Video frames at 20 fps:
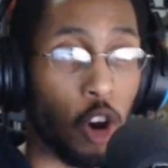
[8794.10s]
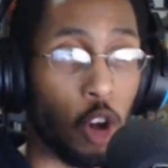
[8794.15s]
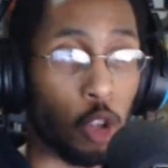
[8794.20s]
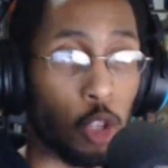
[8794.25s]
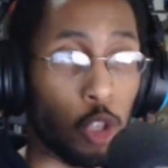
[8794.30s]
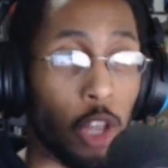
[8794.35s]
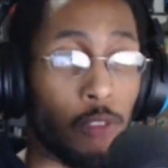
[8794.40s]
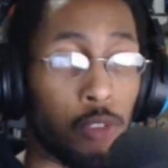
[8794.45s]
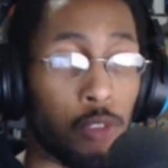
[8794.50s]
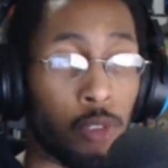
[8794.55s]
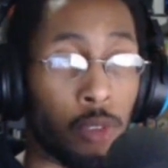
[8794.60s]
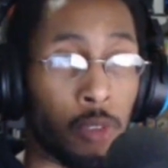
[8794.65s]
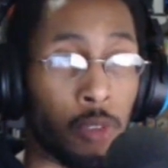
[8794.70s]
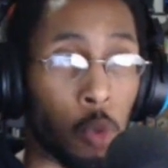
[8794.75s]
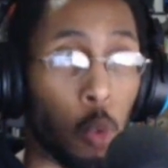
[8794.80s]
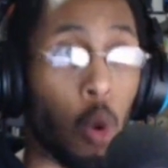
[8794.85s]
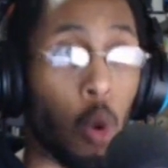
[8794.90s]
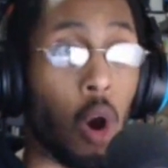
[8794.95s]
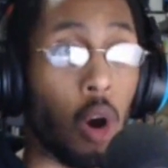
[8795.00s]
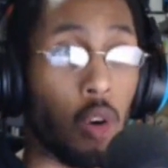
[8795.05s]
of
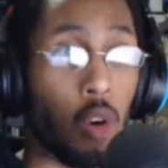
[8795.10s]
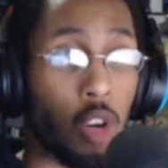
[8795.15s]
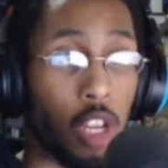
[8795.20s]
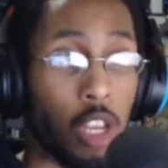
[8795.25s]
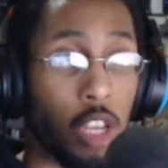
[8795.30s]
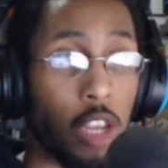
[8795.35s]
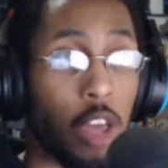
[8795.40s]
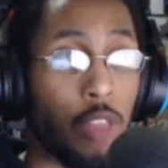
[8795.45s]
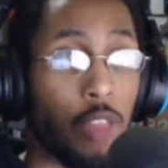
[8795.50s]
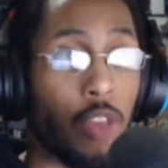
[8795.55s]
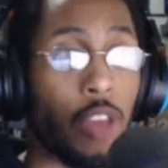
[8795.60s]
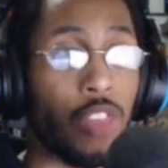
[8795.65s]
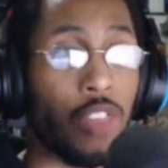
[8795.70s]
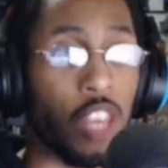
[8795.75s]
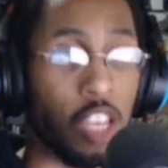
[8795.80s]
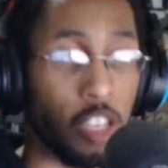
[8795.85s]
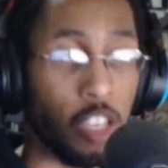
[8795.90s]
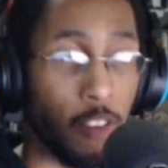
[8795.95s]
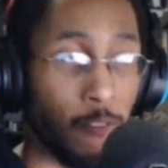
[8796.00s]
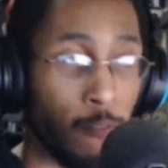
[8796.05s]
a level of
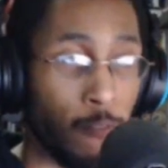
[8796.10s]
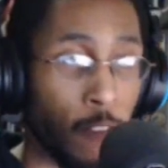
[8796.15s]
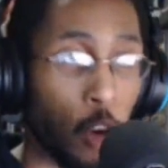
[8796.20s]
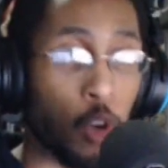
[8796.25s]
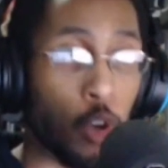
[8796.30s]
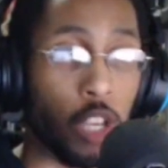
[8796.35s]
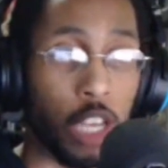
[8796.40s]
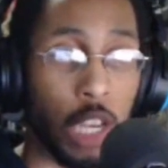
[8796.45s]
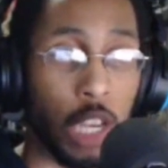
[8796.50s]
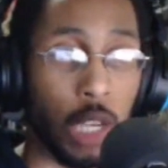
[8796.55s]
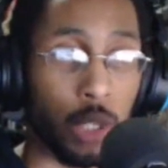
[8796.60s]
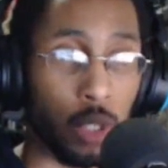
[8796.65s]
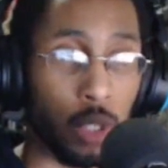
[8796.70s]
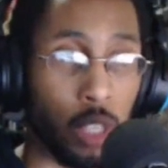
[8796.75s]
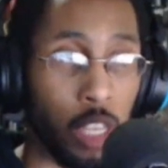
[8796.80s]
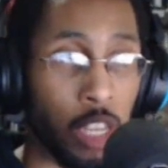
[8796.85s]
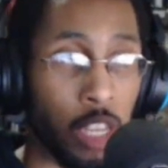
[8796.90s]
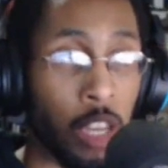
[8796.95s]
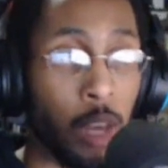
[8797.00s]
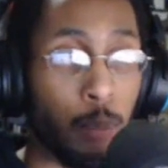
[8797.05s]
quality that they can
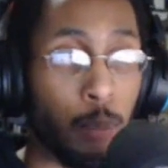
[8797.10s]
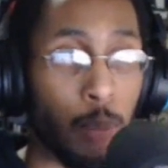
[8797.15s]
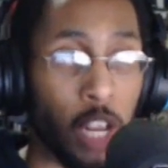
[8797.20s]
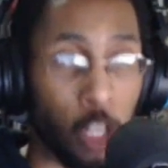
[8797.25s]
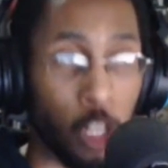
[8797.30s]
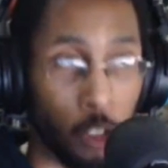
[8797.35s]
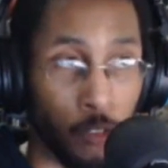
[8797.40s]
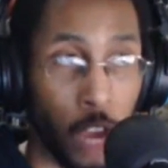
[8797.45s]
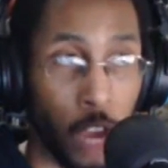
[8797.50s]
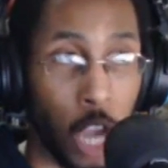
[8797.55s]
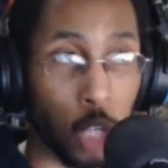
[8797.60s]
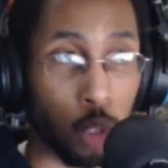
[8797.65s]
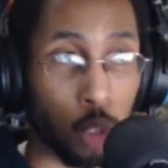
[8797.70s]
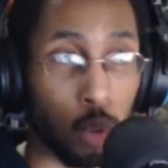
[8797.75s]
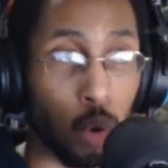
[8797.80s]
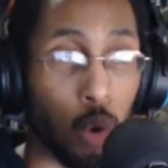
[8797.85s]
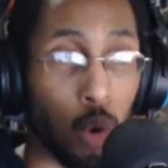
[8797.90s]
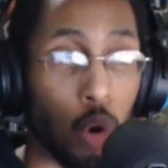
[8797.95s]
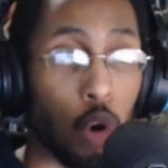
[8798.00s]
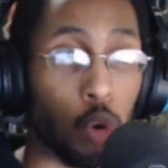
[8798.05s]
very easily
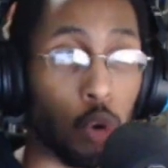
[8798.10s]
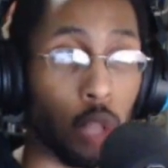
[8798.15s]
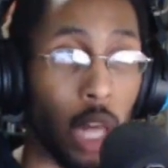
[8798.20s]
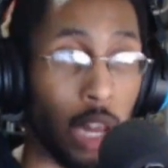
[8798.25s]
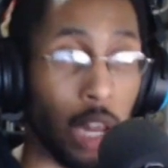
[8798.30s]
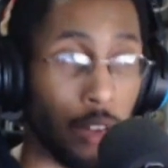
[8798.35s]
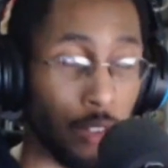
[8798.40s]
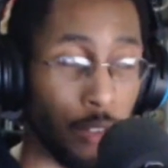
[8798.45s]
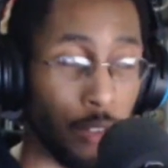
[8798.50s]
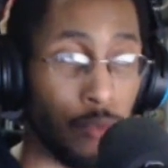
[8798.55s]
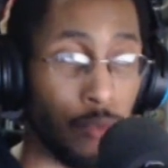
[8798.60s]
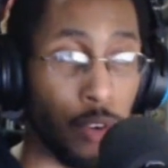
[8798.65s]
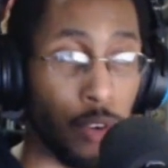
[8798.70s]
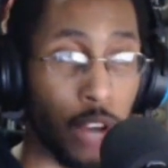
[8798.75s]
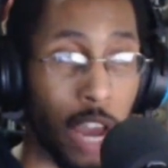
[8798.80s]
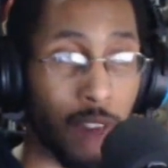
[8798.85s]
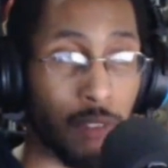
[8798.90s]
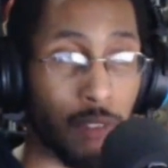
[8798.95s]
manufacture a whole lot of them.